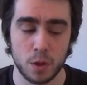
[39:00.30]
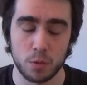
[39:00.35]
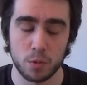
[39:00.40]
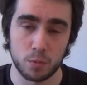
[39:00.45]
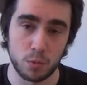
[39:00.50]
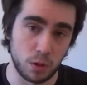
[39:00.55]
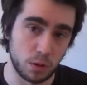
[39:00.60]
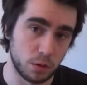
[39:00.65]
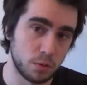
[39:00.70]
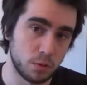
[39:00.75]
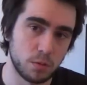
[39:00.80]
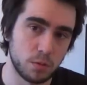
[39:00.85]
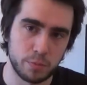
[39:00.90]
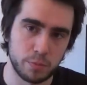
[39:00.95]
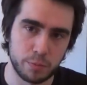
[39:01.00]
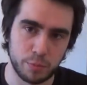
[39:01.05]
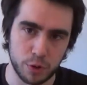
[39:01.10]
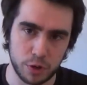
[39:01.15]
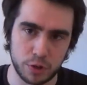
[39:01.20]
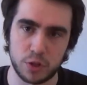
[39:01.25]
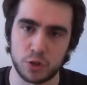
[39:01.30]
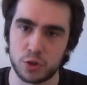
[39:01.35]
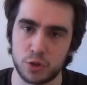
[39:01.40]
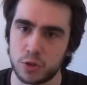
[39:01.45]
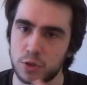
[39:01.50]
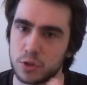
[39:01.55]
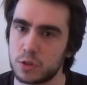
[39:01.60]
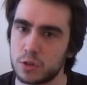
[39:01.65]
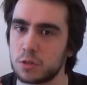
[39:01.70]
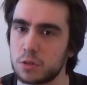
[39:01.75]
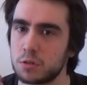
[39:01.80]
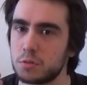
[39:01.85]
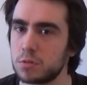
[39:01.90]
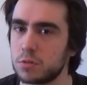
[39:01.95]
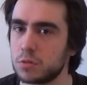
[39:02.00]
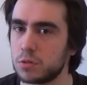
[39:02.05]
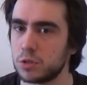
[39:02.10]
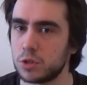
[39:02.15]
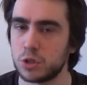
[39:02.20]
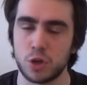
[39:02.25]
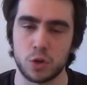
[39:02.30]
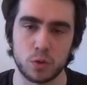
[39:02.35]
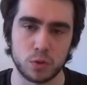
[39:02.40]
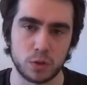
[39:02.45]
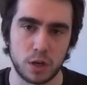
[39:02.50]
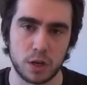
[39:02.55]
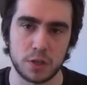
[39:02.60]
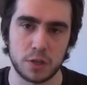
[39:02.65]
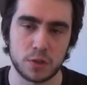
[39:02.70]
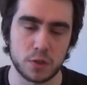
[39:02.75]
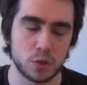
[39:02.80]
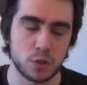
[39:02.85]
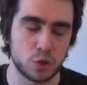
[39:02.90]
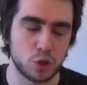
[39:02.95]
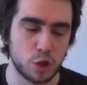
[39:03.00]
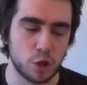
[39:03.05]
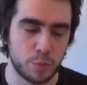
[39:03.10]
Well, politicians don't listen to the